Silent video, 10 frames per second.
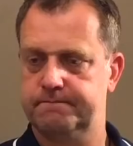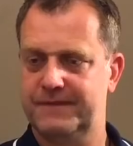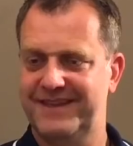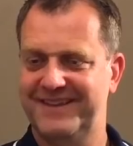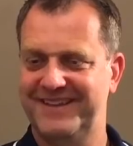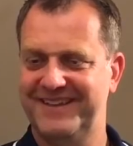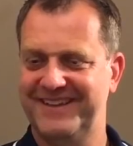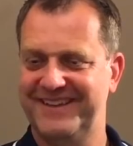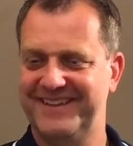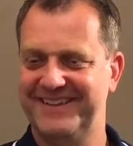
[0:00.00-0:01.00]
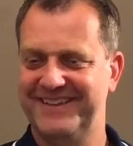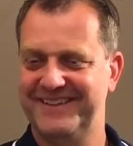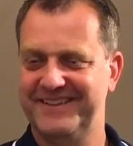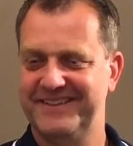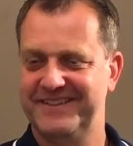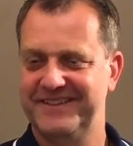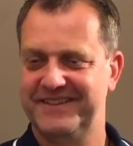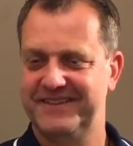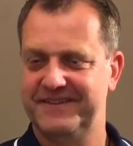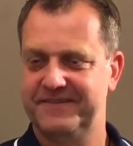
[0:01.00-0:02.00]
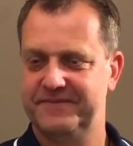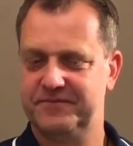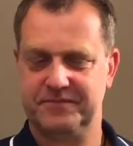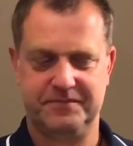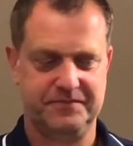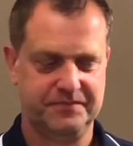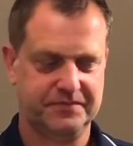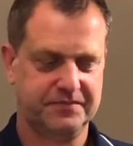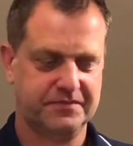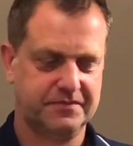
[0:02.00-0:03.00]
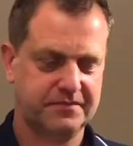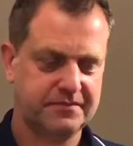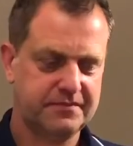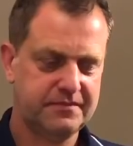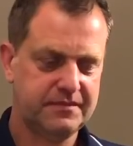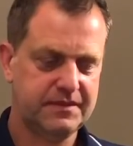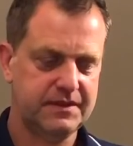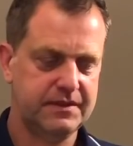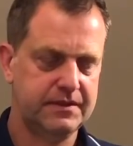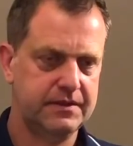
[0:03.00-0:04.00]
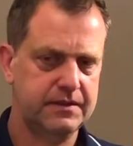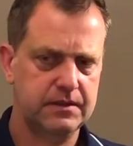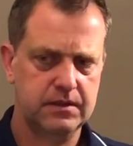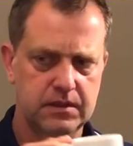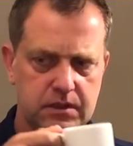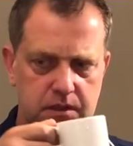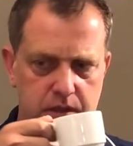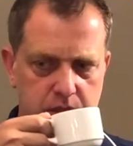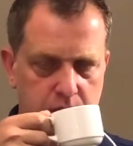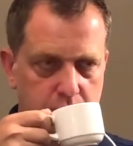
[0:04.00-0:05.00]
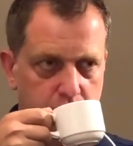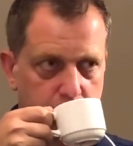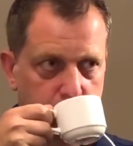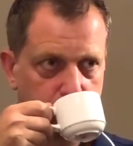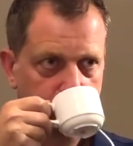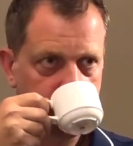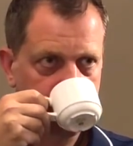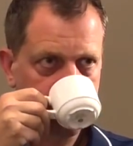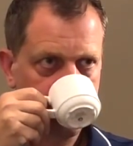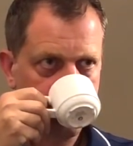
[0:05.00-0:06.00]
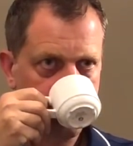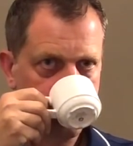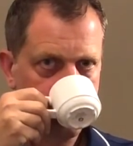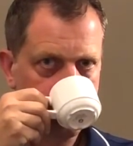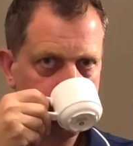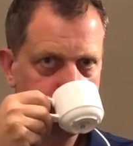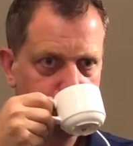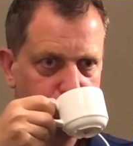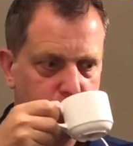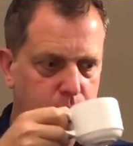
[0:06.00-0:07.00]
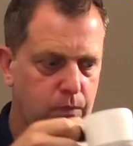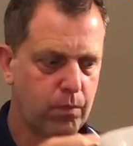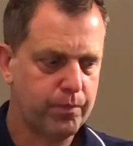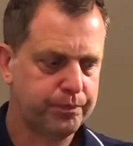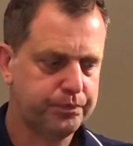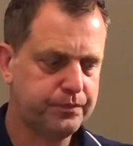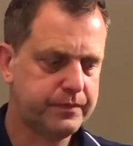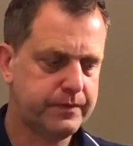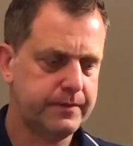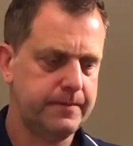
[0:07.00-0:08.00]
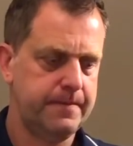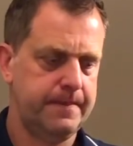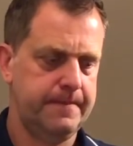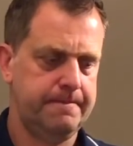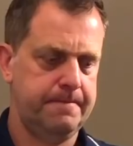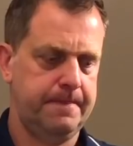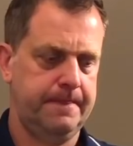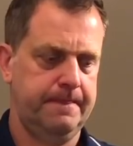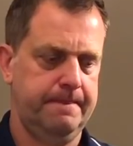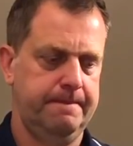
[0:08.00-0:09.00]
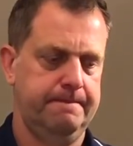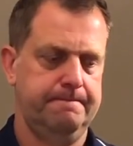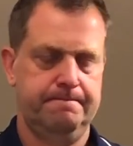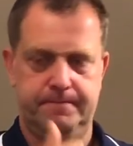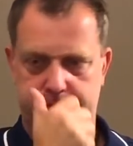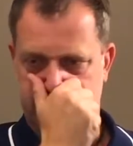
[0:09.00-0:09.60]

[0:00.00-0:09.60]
This is the name of the person. As an industry and a sport, how big is table tennis, and is it growing or declining?